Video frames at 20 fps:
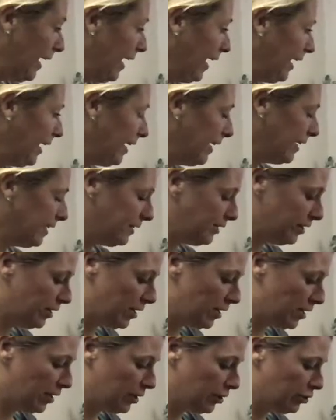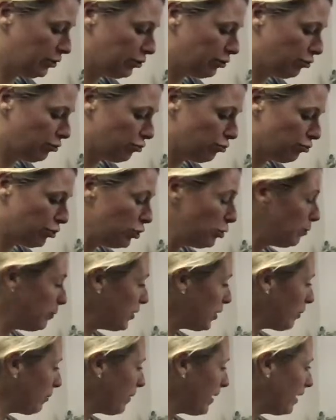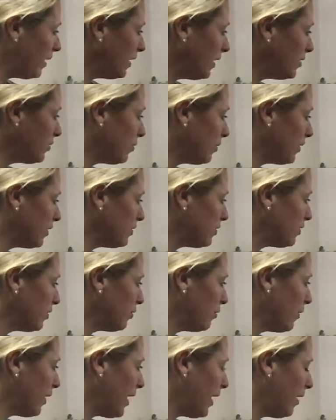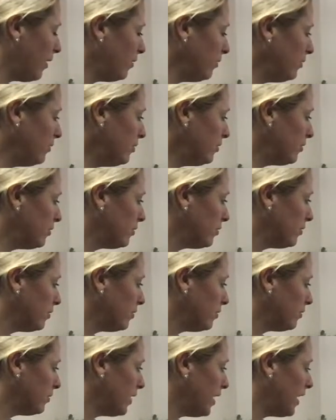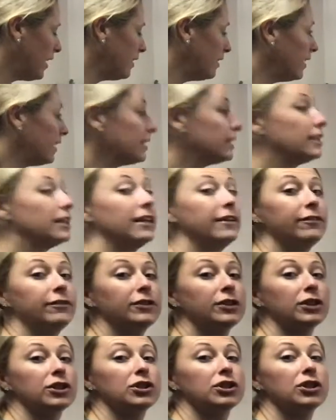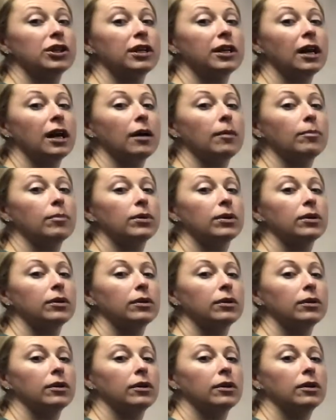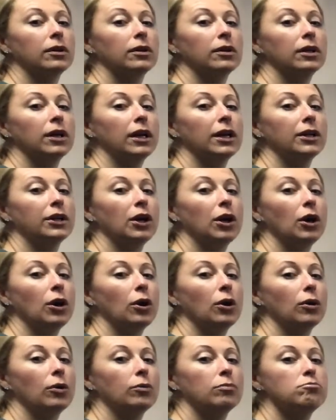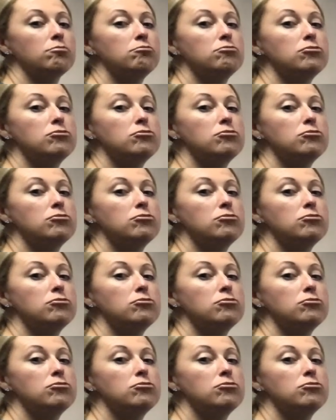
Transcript: And Droop your belly towards the ground and then lift your chin up and go